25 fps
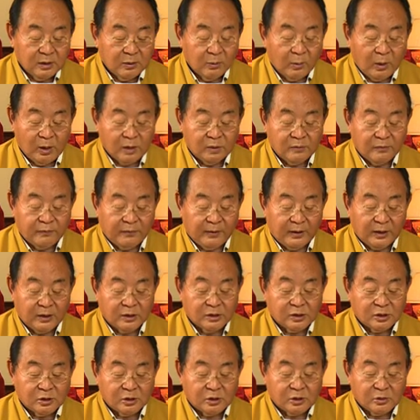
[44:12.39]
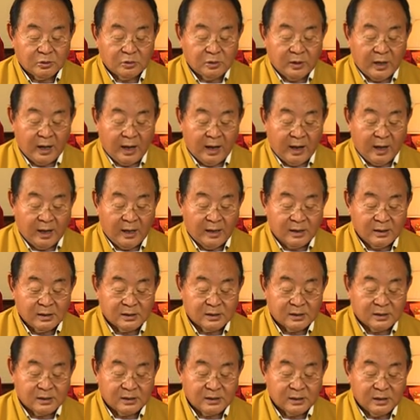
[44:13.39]
one face, two
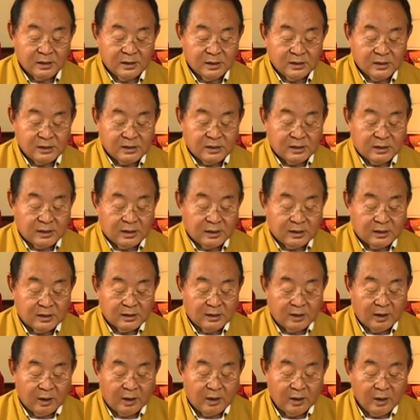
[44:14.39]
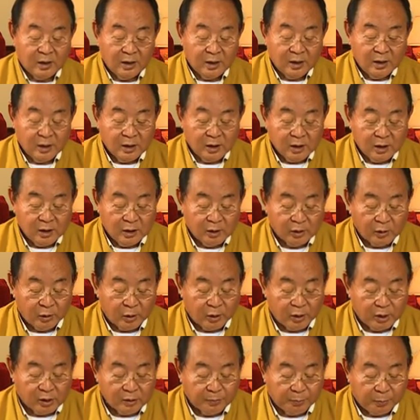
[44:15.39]
hands, seated in a, a
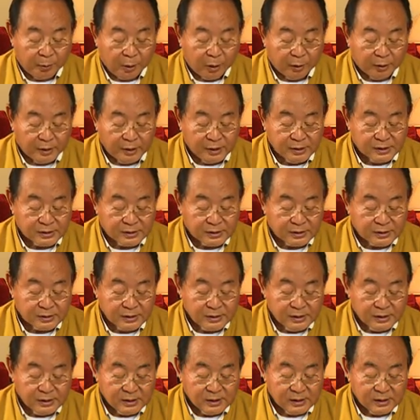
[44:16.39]
royal poise.